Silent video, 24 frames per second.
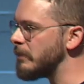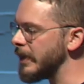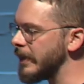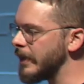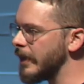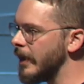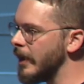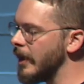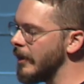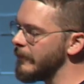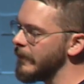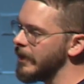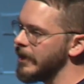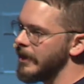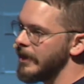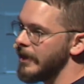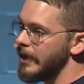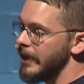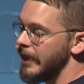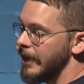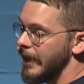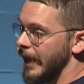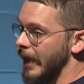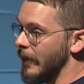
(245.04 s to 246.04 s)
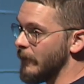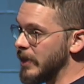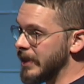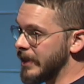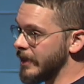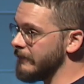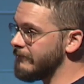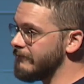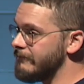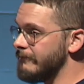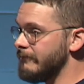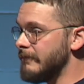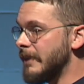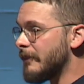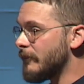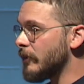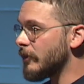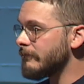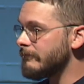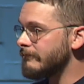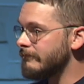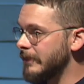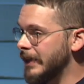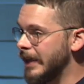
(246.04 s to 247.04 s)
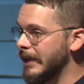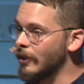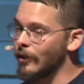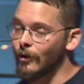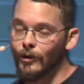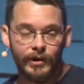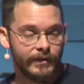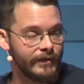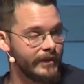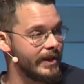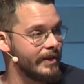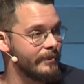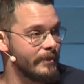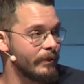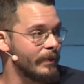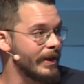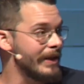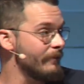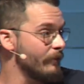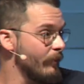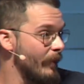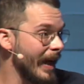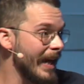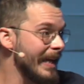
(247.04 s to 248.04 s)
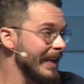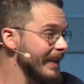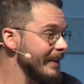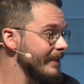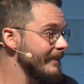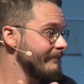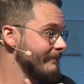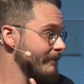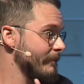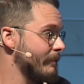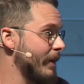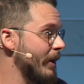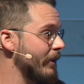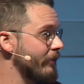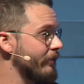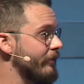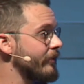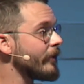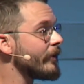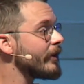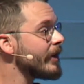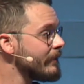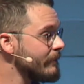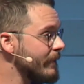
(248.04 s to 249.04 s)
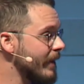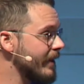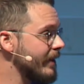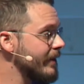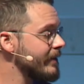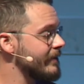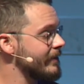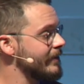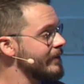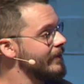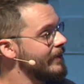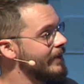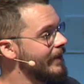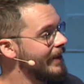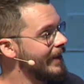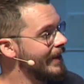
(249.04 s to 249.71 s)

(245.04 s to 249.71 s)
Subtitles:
pick up, and we could never get a hold of him, and we waited about 30 minutes,